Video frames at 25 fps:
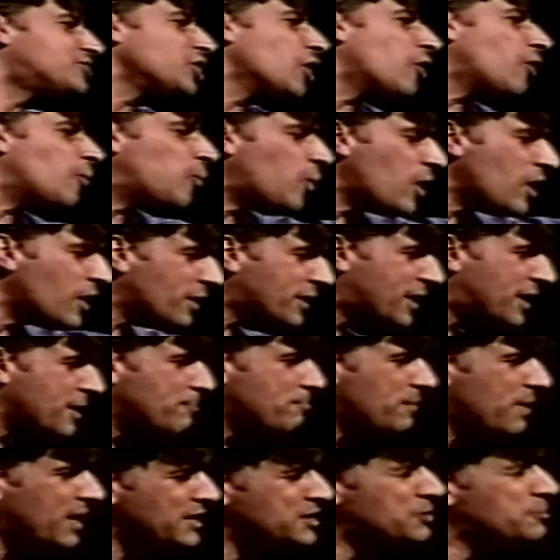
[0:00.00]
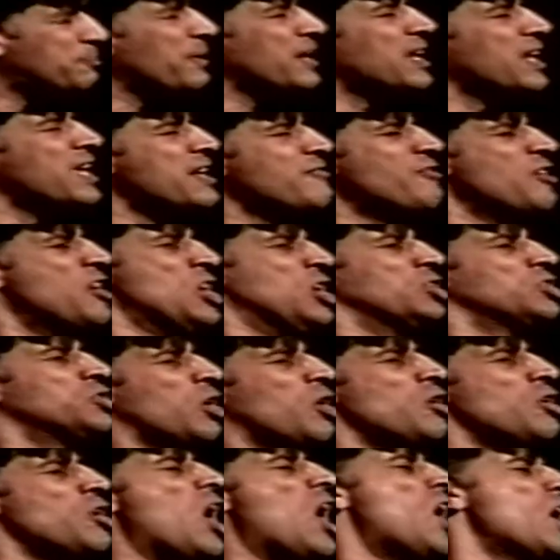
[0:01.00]
your working mates believe
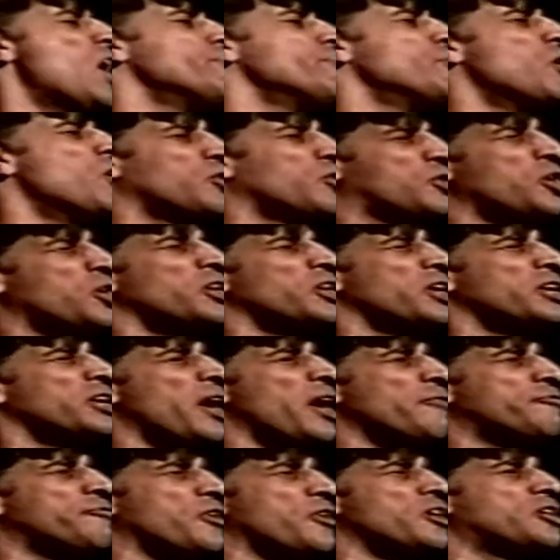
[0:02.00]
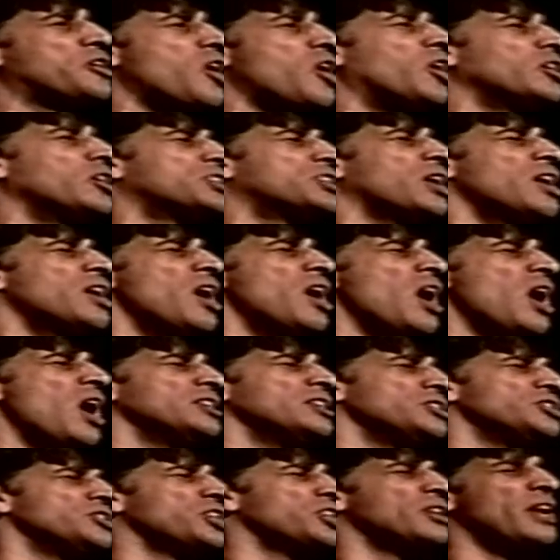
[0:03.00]
that I'm not good enough for God,
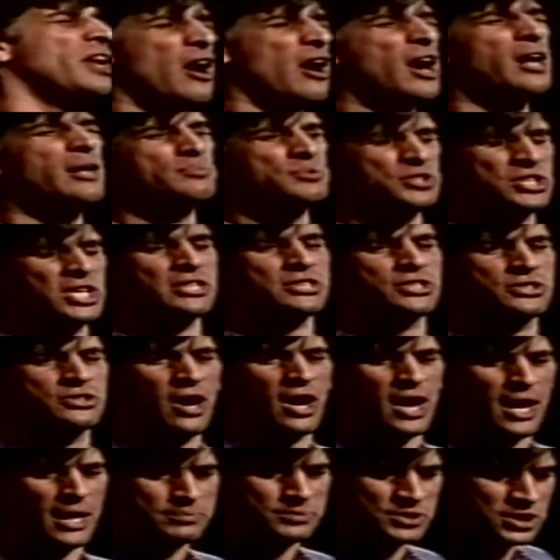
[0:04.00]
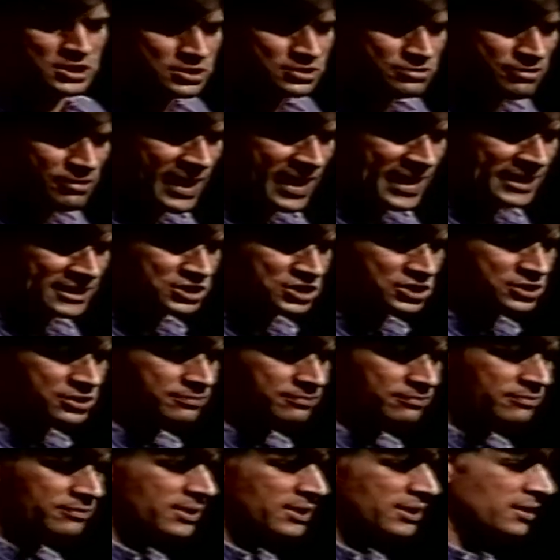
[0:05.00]
I'm just not up to scratch?
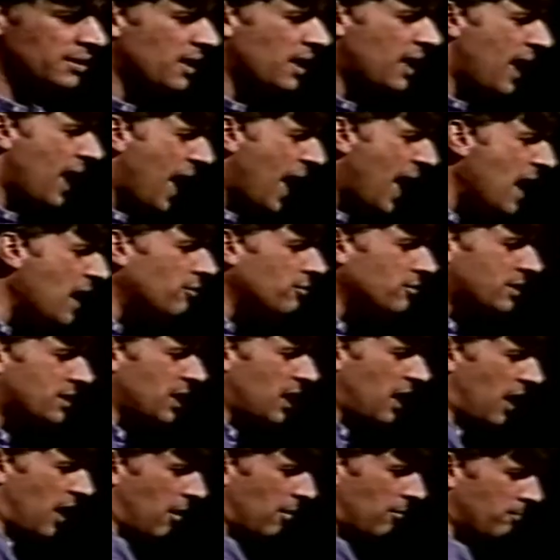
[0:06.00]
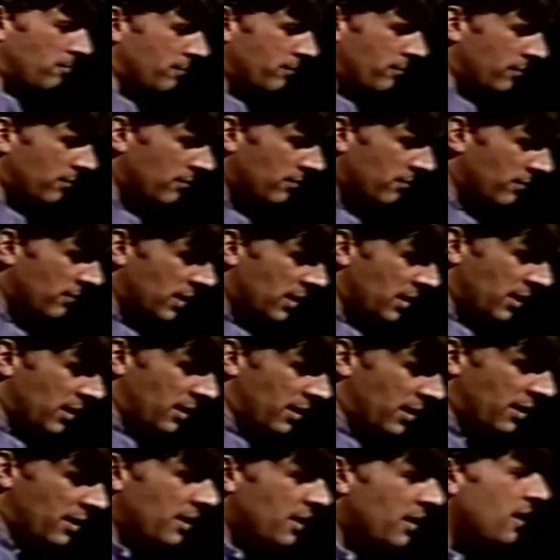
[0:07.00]
How come
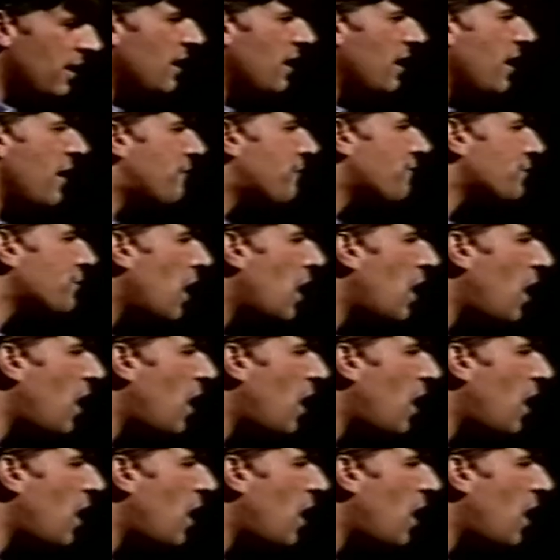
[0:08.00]
if the